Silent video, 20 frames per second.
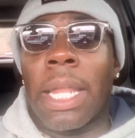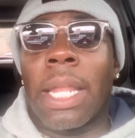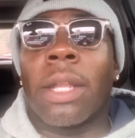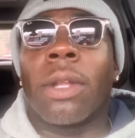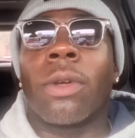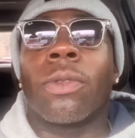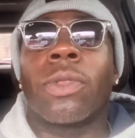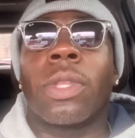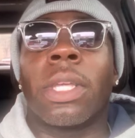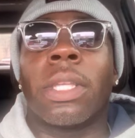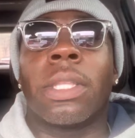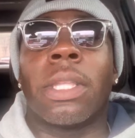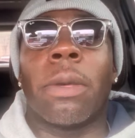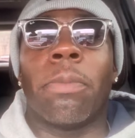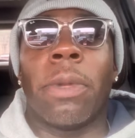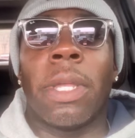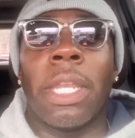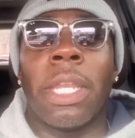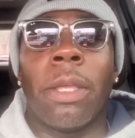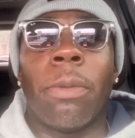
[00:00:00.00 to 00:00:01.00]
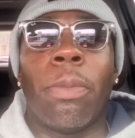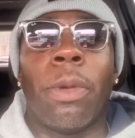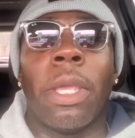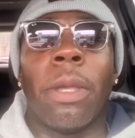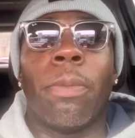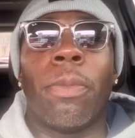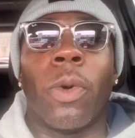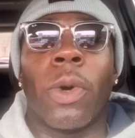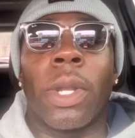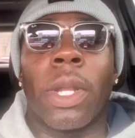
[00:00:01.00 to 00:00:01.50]
I don't think that many
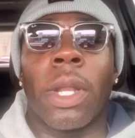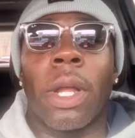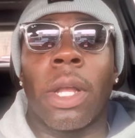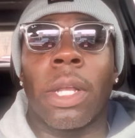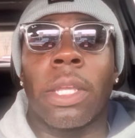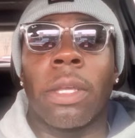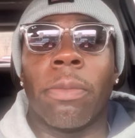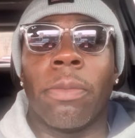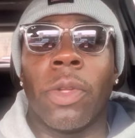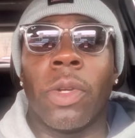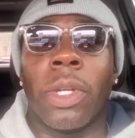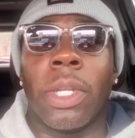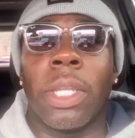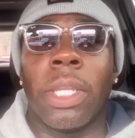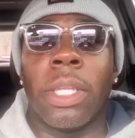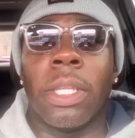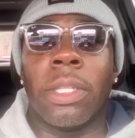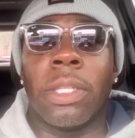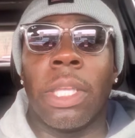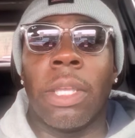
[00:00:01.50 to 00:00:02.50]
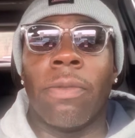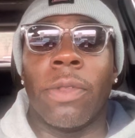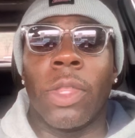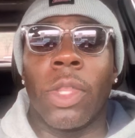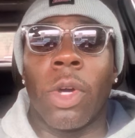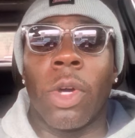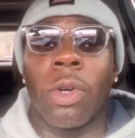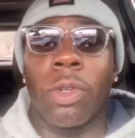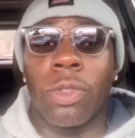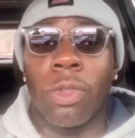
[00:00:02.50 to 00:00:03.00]
people in our community, even
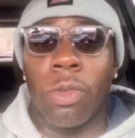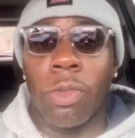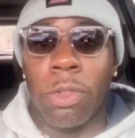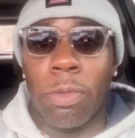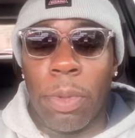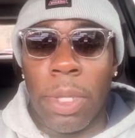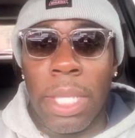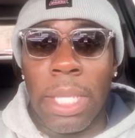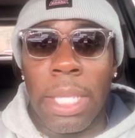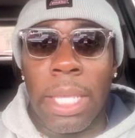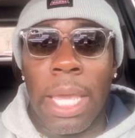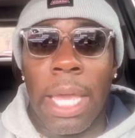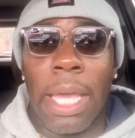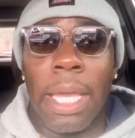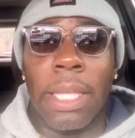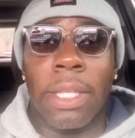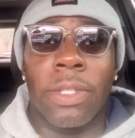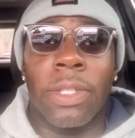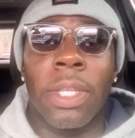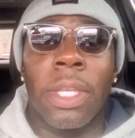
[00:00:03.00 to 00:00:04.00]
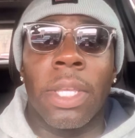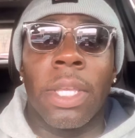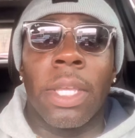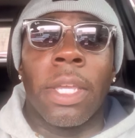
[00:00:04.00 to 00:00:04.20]
those who speak as,